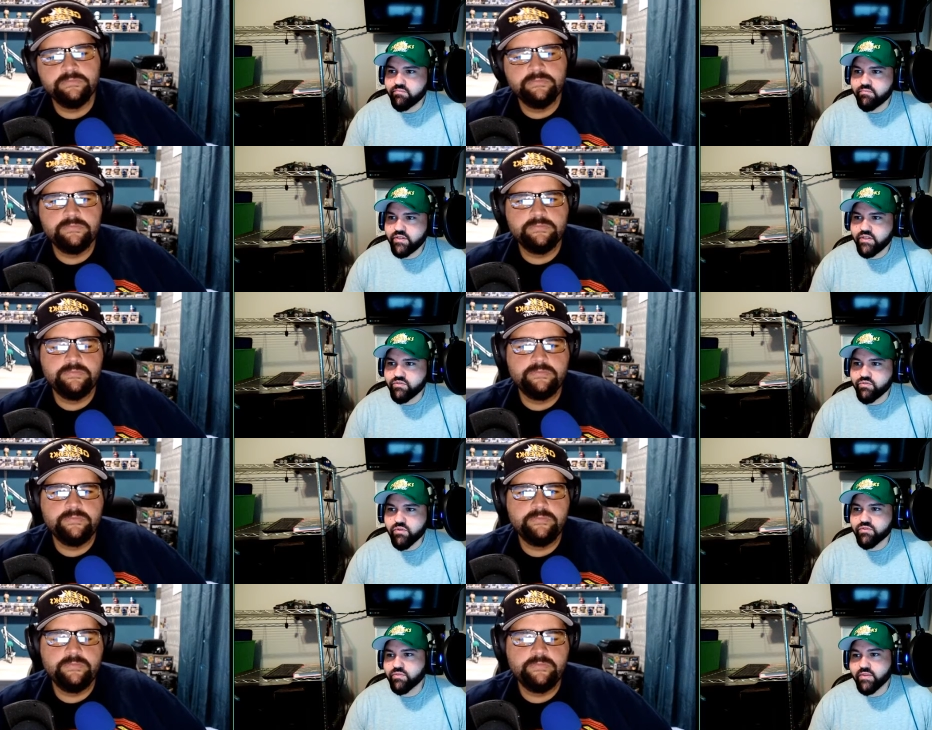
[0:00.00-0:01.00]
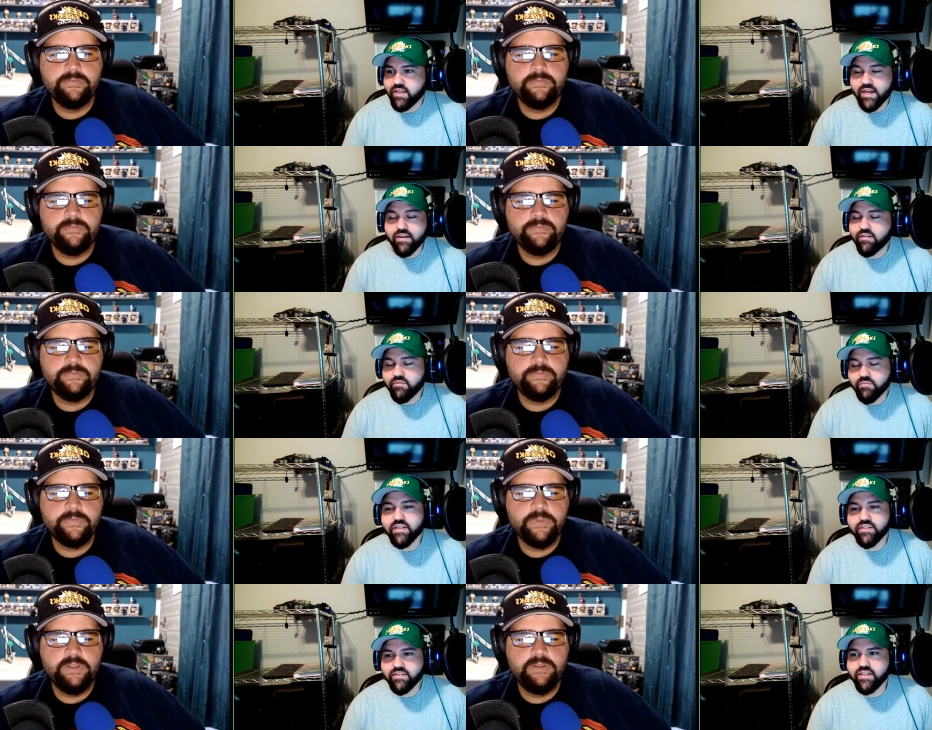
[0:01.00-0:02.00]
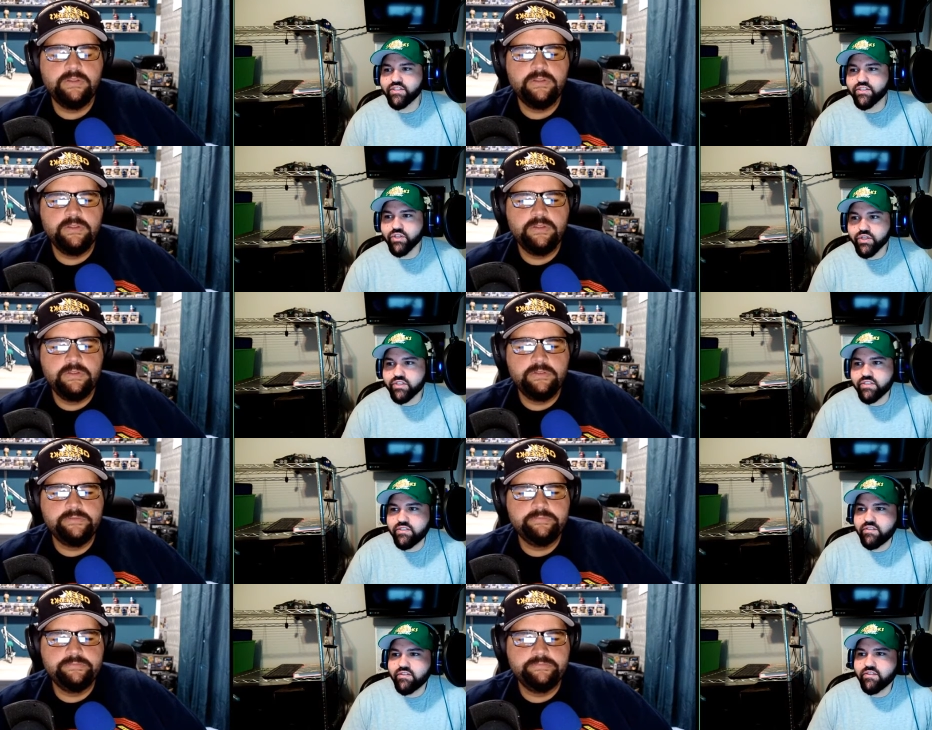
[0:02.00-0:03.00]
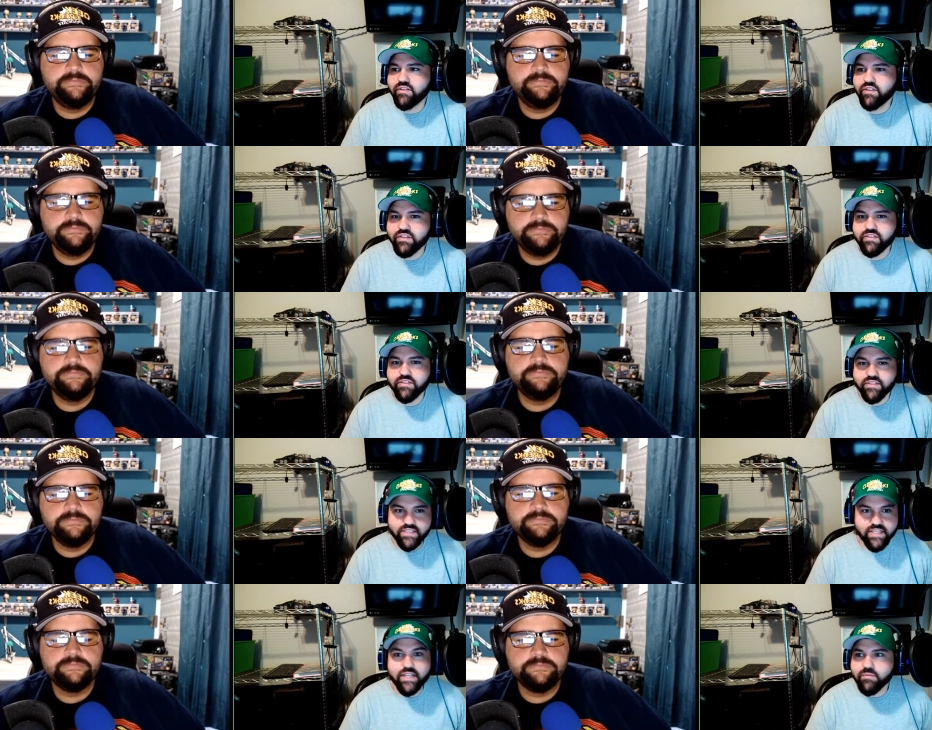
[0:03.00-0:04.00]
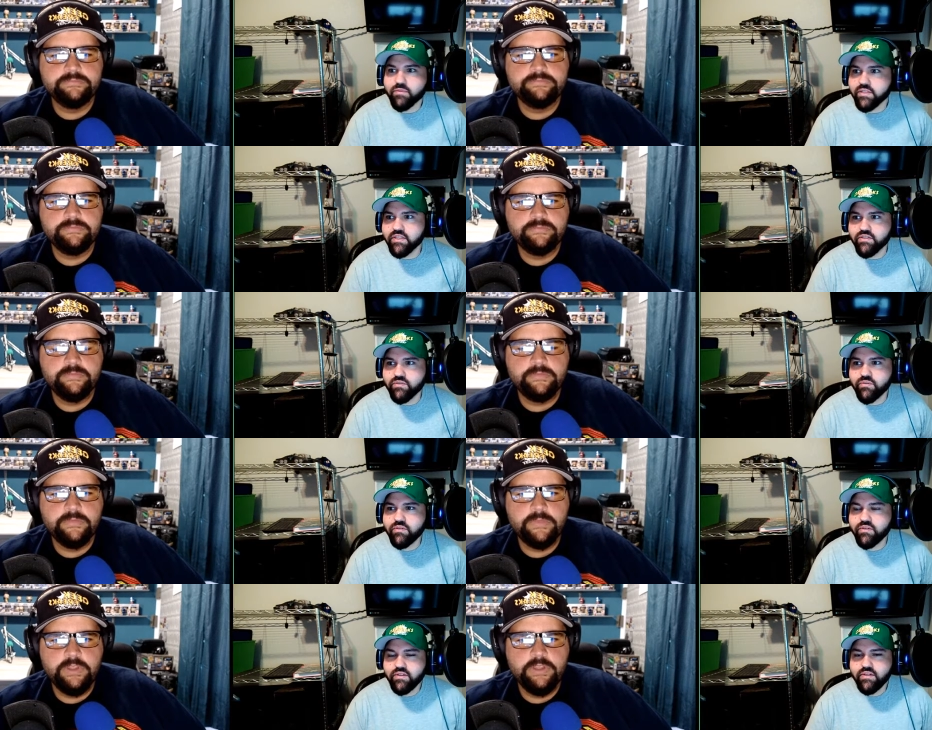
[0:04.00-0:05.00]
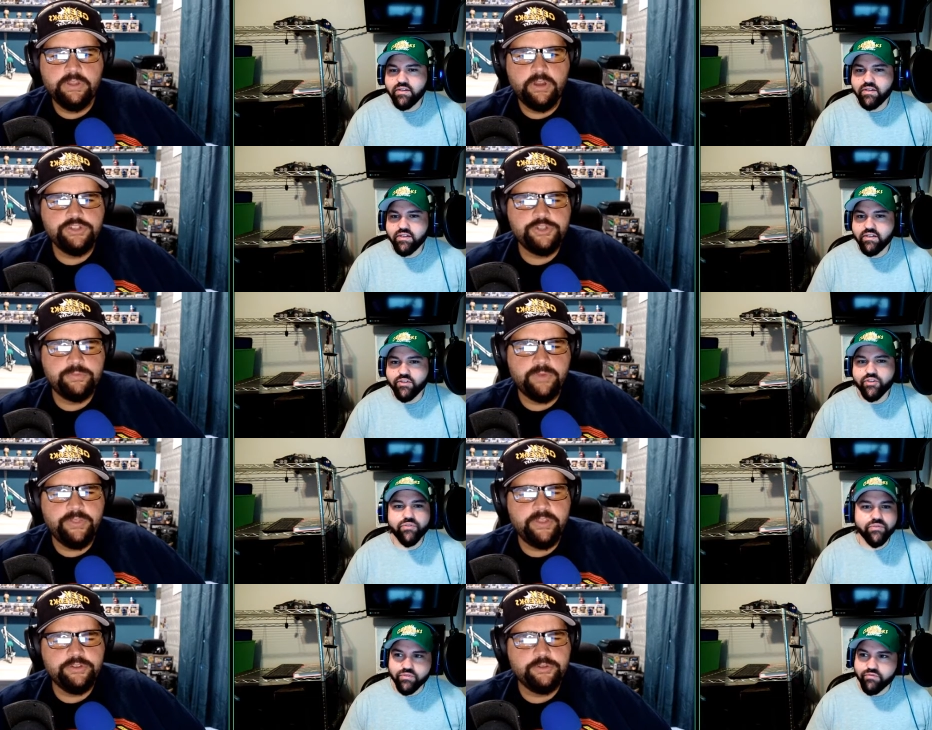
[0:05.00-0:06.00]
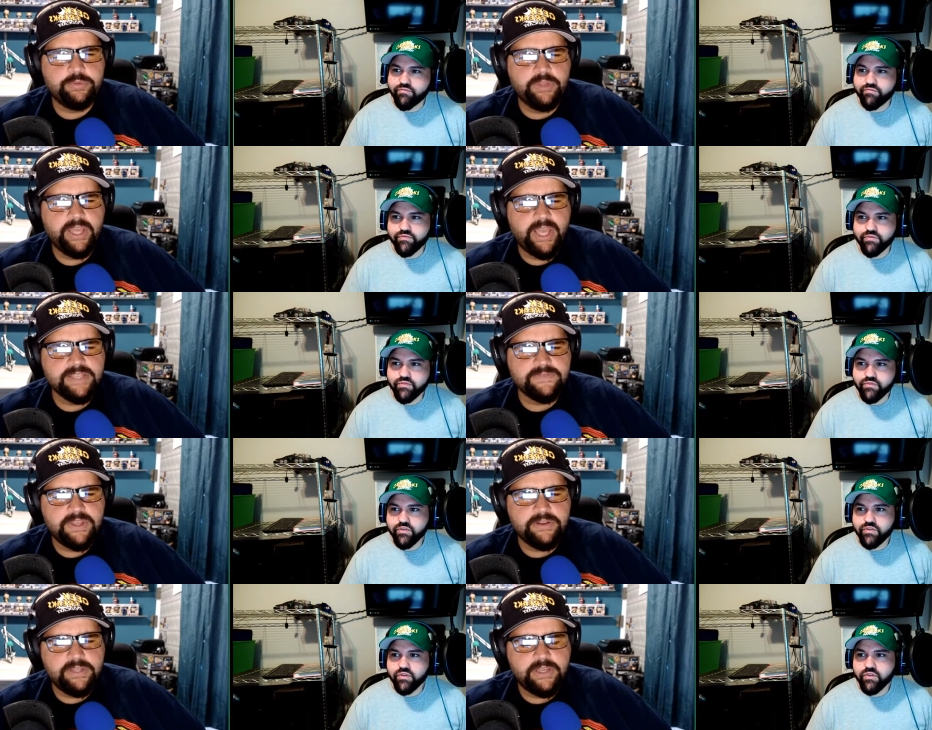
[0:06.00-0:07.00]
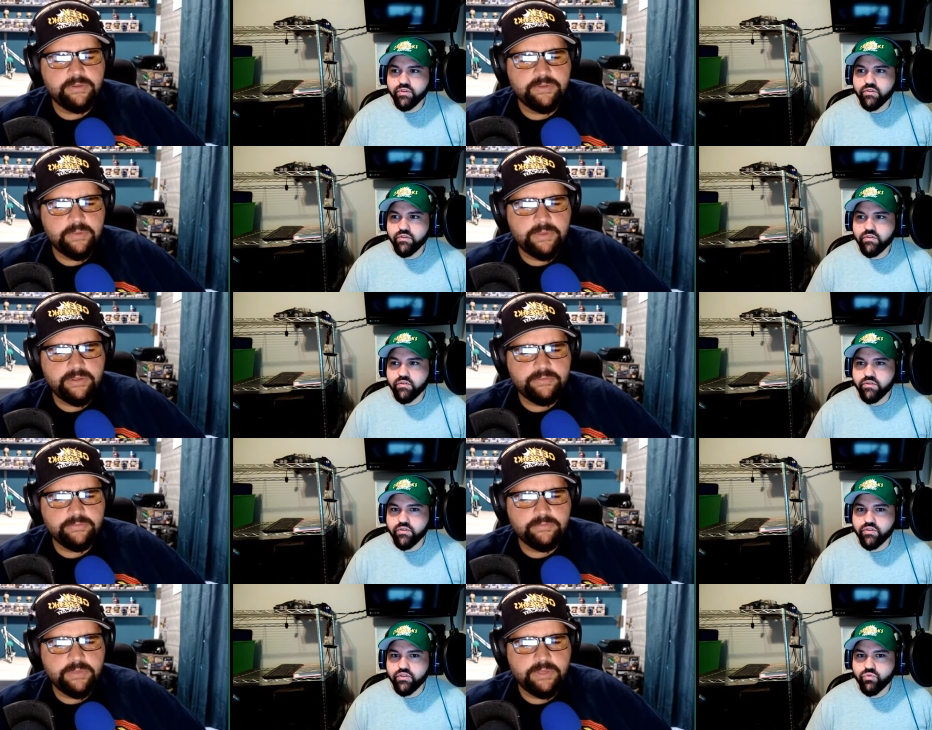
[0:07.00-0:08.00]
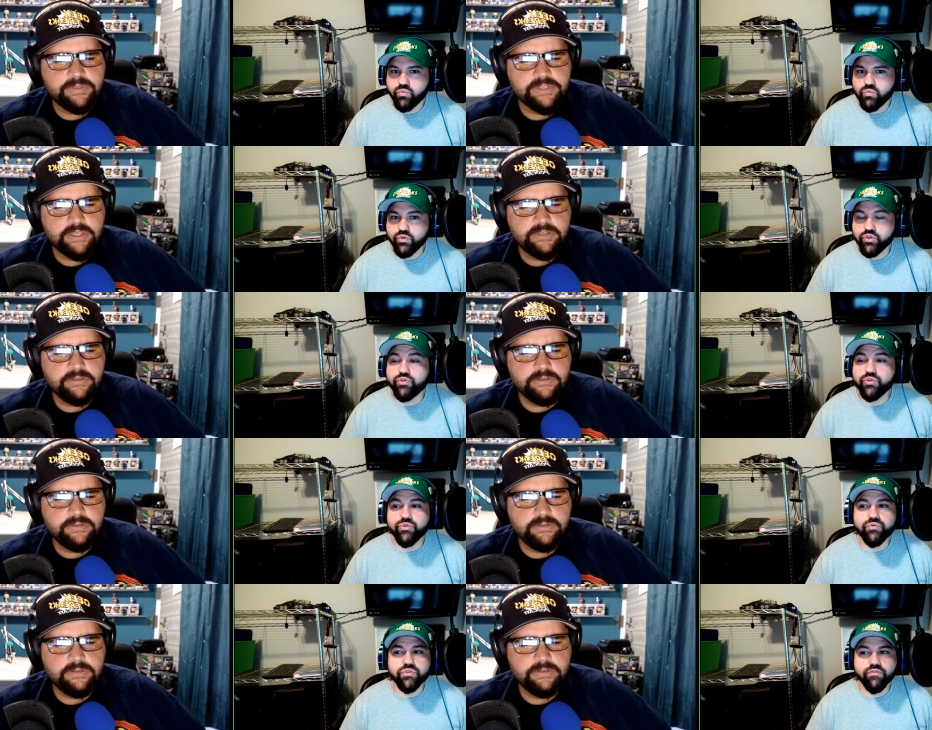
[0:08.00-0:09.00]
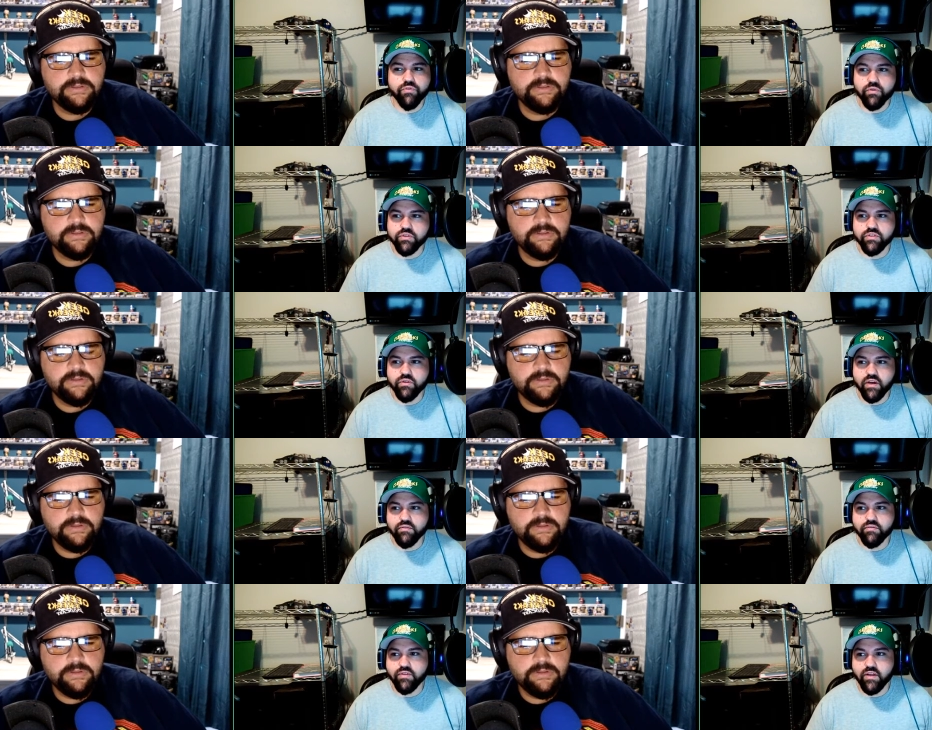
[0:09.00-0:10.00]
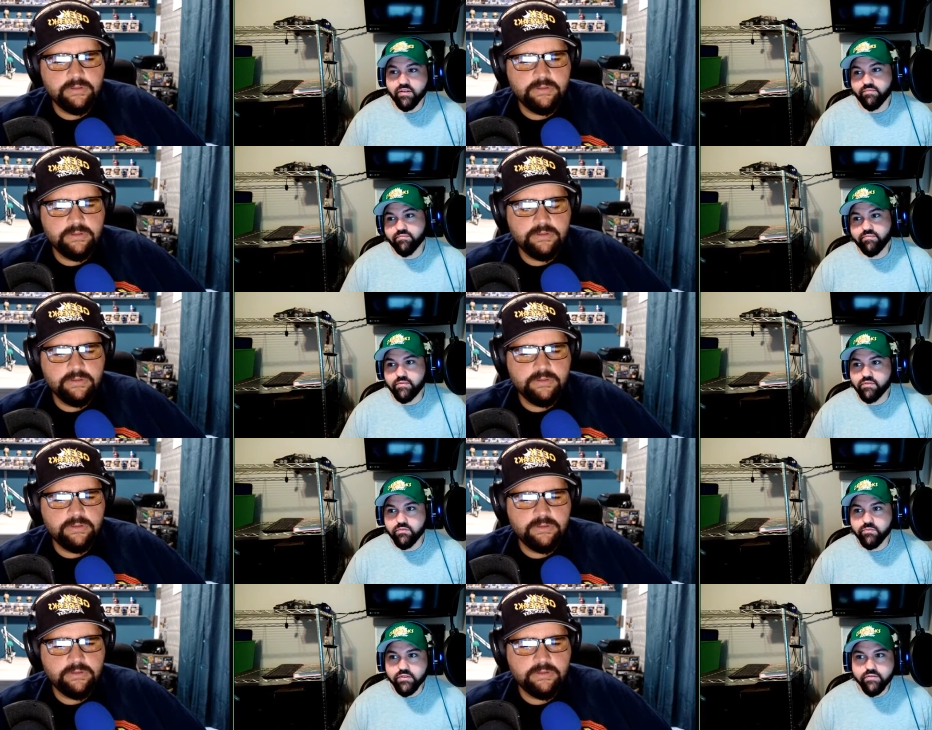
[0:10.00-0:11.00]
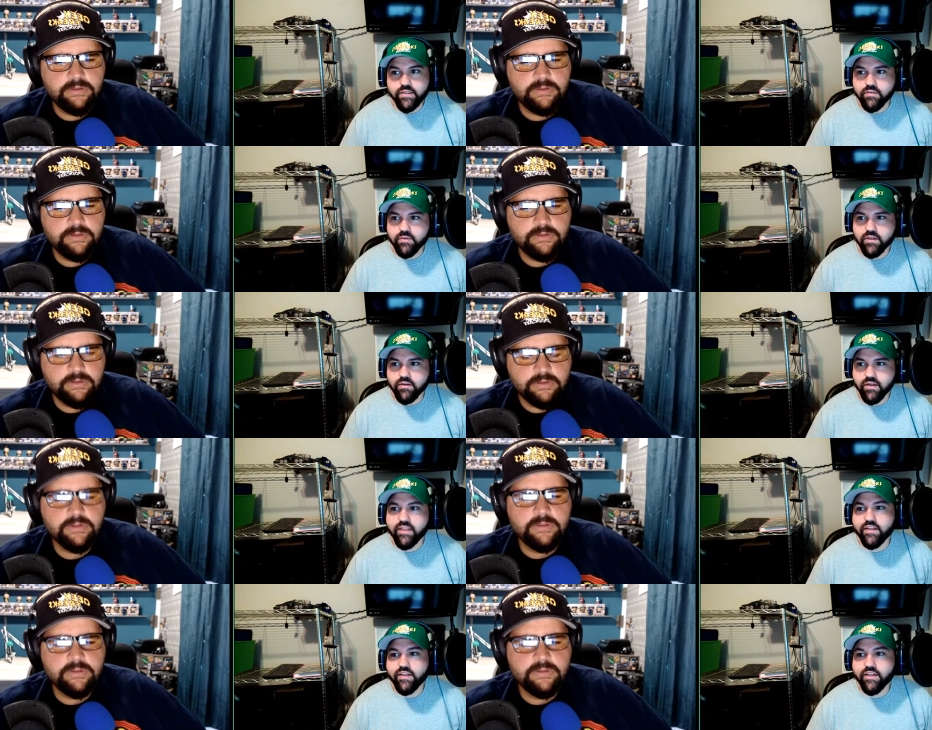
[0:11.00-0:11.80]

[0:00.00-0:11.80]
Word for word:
Speaker 1: in a drone or something like that. I don't know, but it, it just looks looks aesthetically pleasing, looks cool. Um, Actually, I thought the, you
Speaker 2: were playing as Vader in that one. Am I not? my mistake. You
Speaker 1: do use the Force, so I don't. I'm assuming you're Vader, but I don't. I think